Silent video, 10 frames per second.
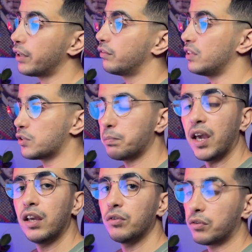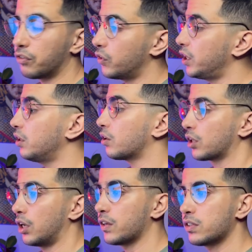if it's paid or free or
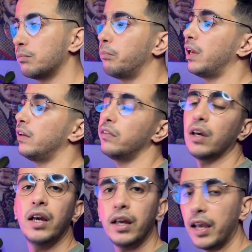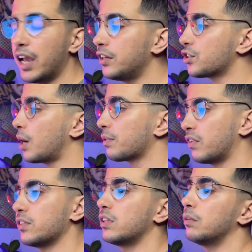custom made, any
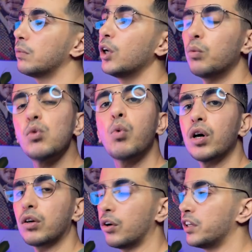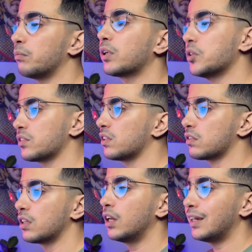Shopify theme would work on it because
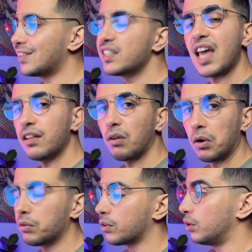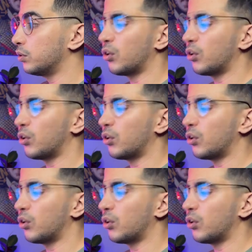it's it's standalone code.